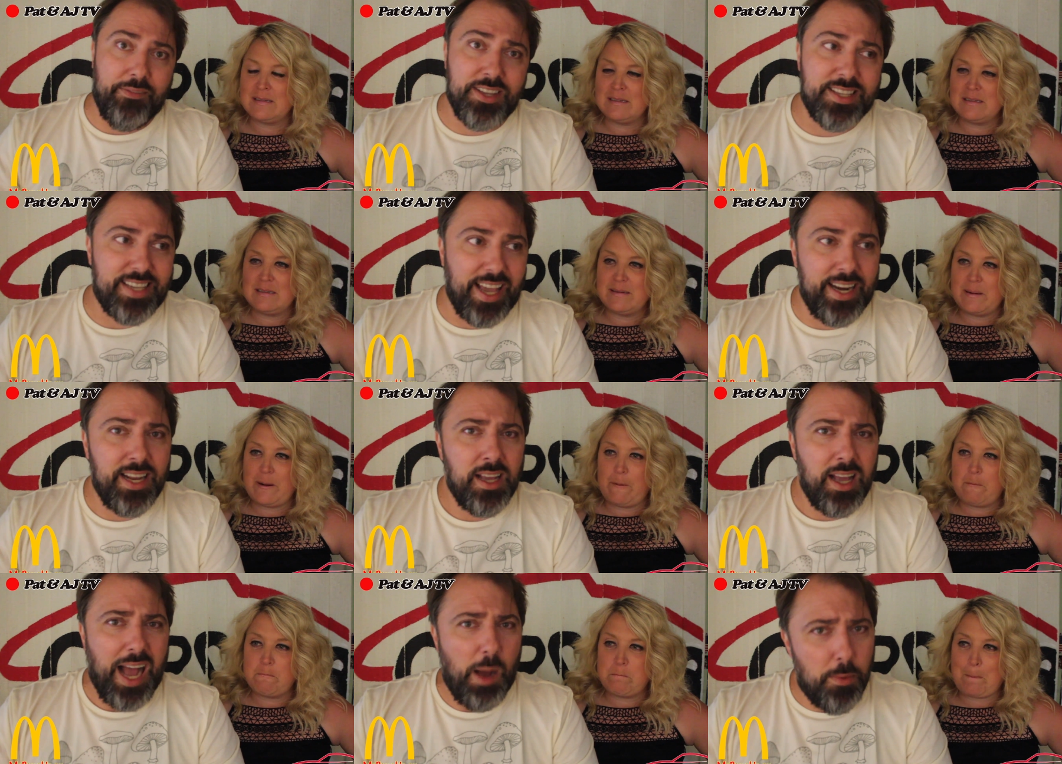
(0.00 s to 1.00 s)
Speaker 1: even said,
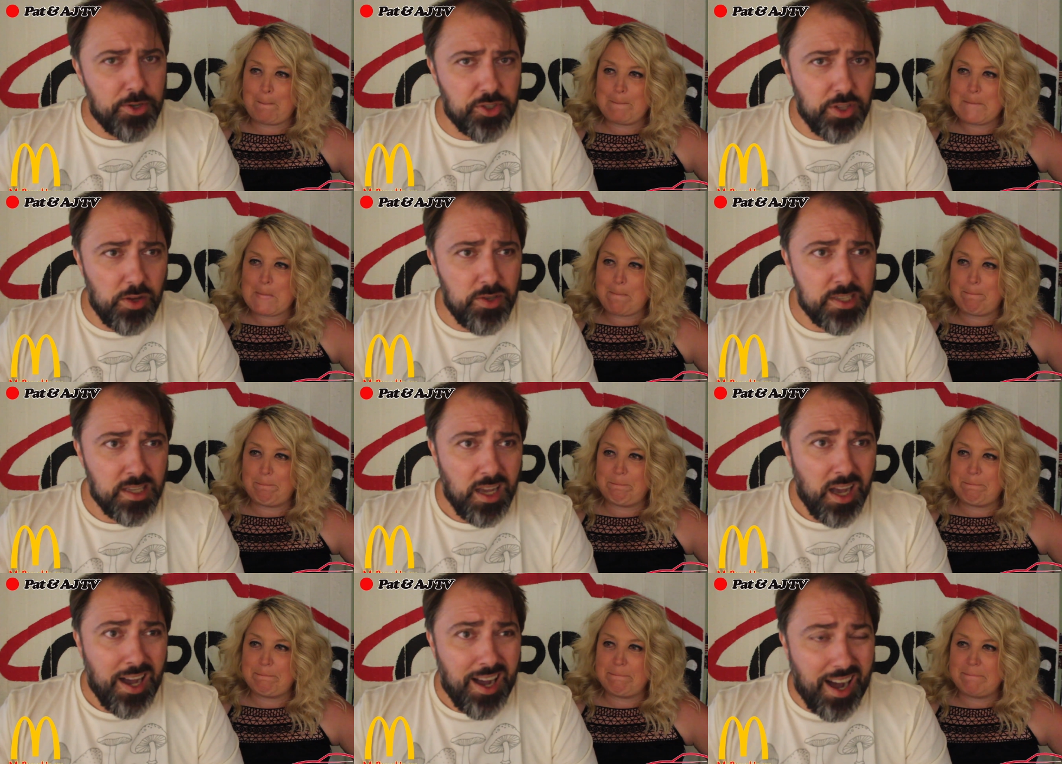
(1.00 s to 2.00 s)
"How much are those?
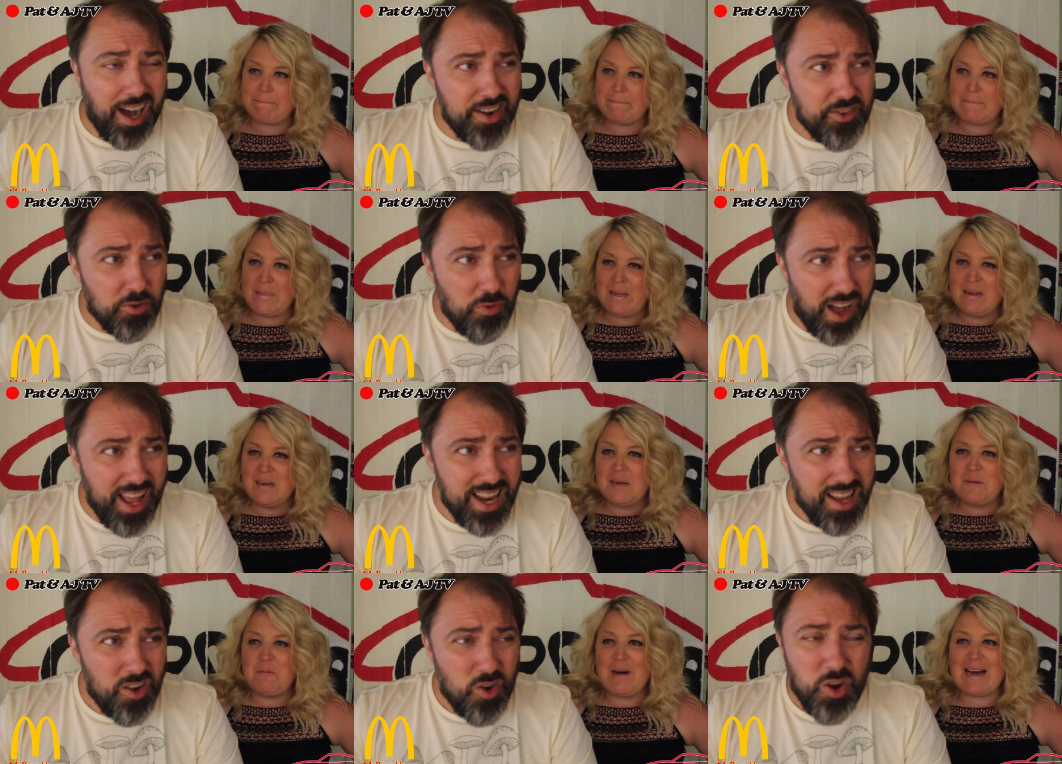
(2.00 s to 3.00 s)
A hundred what?"
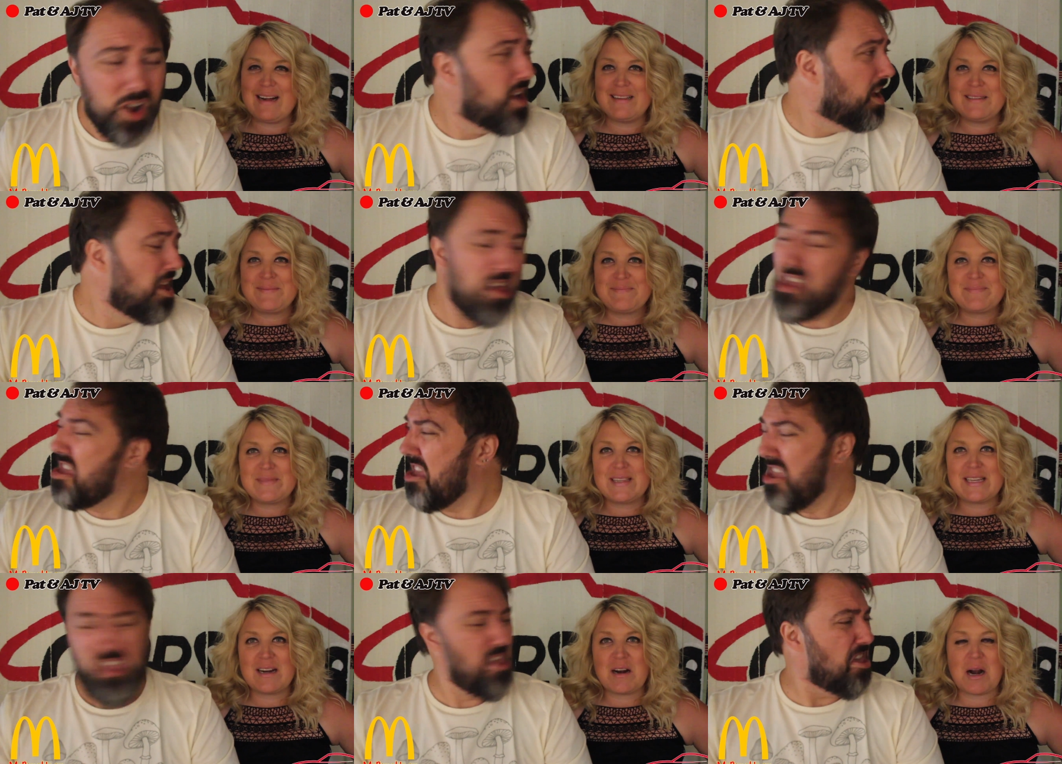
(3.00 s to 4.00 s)
Well,
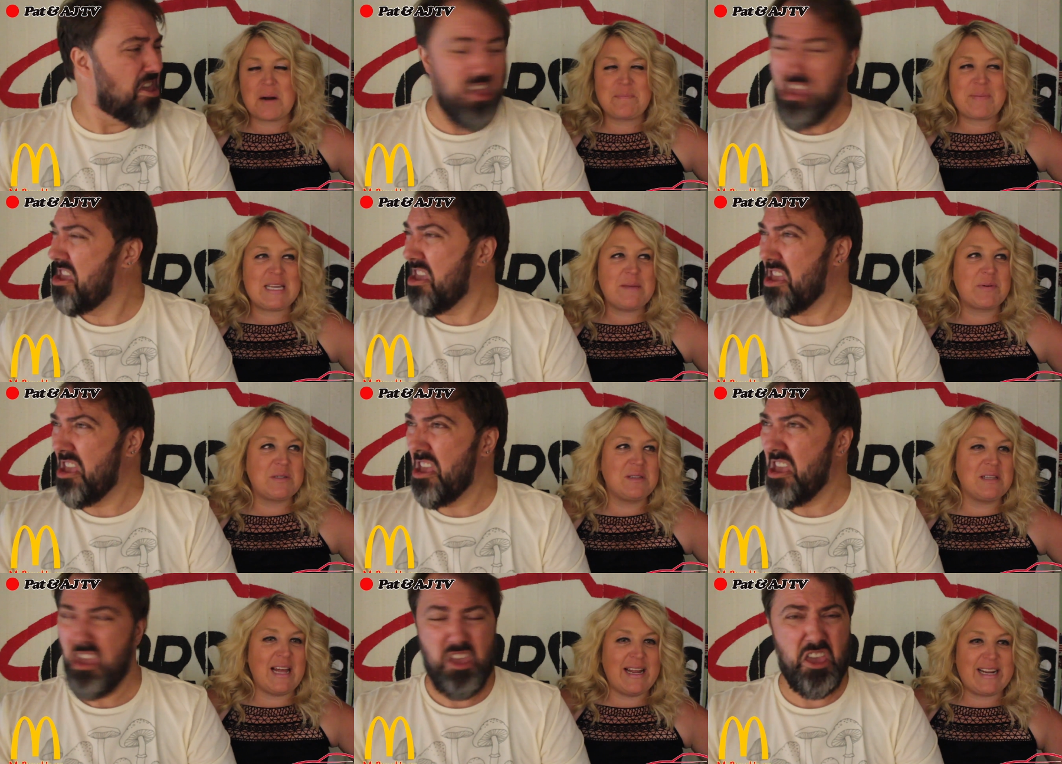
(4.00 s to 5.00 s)
there
Speaker 2: are
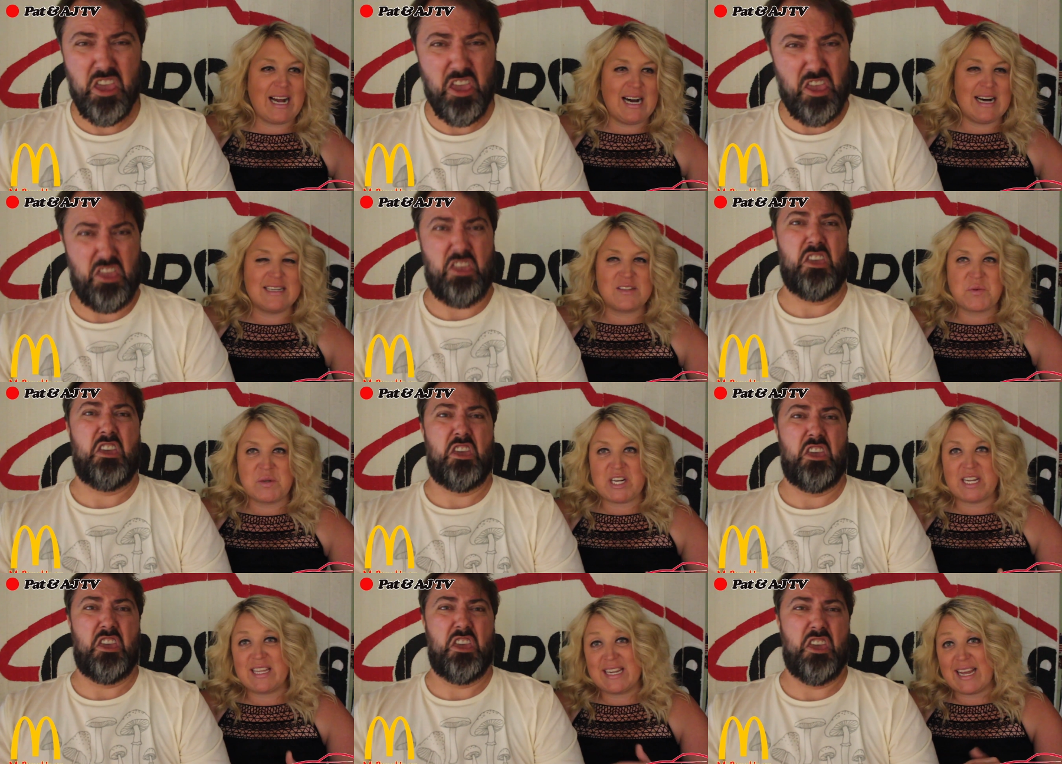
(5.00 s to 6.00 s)
people like us, which
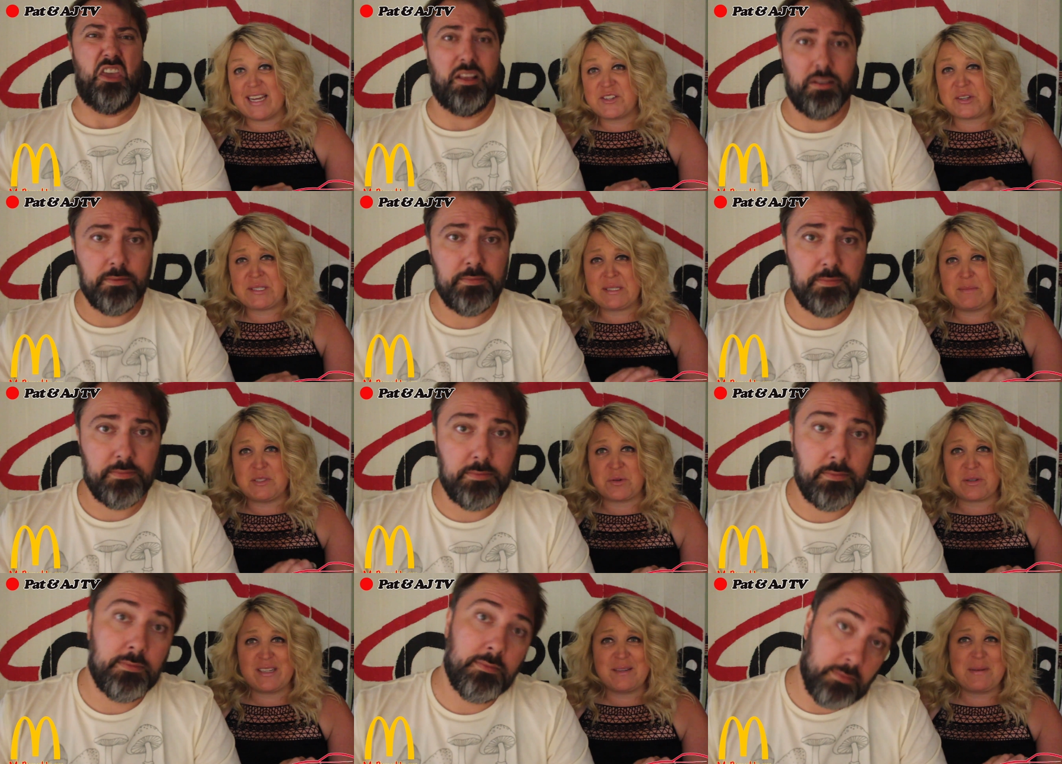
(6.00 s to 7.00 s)
I think actually is a
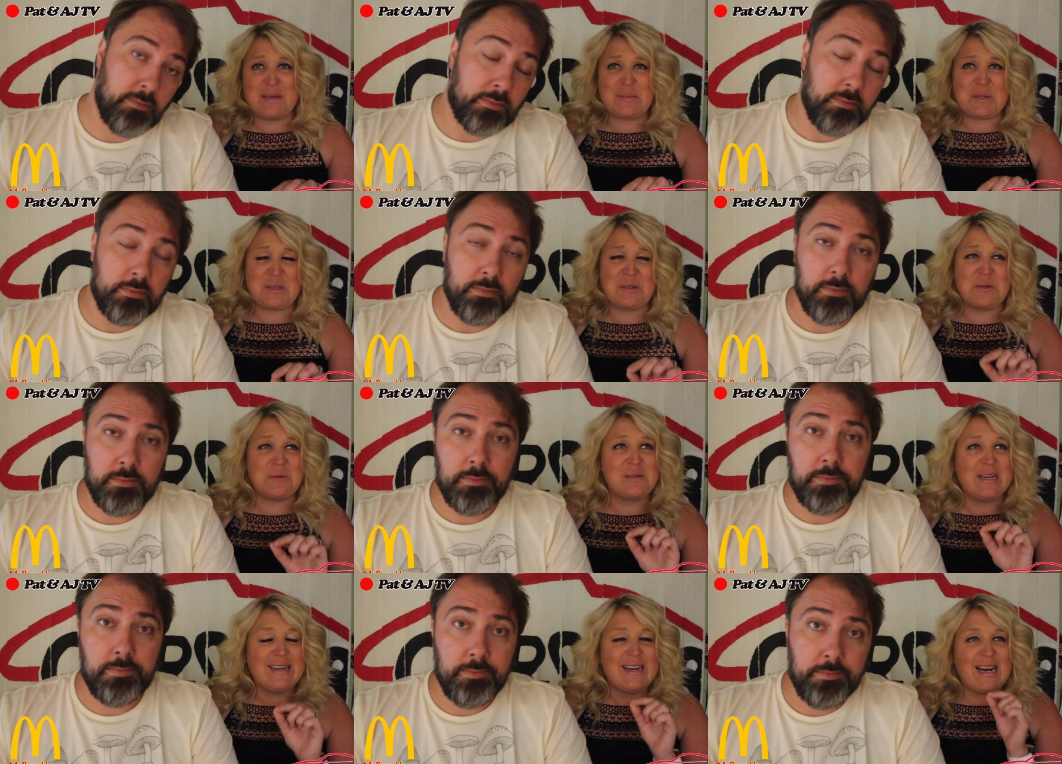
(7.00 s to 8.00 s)
majority of people, who
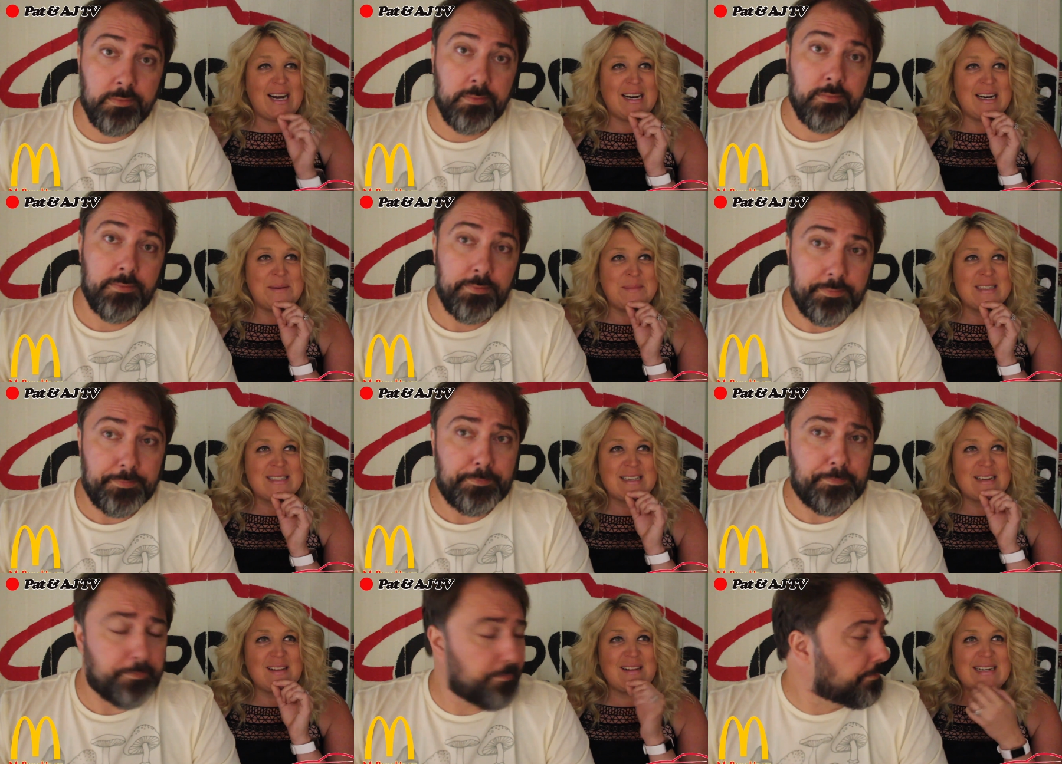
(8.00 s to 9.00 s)
um,
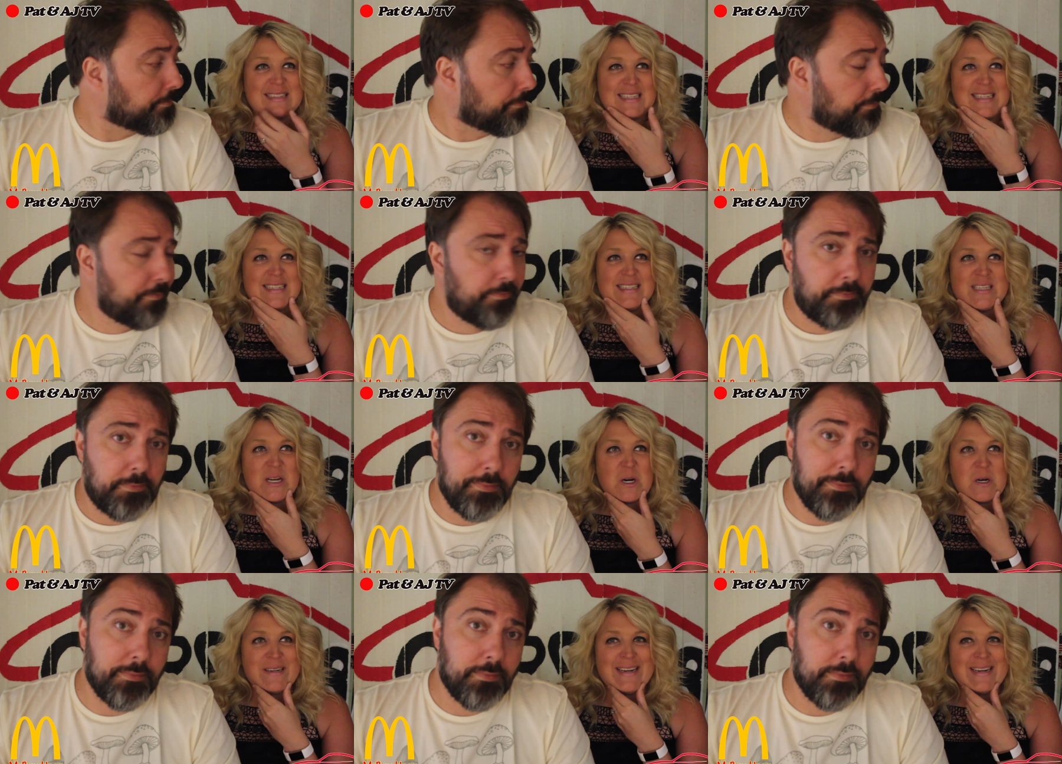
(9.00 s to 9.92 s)
sunglasses are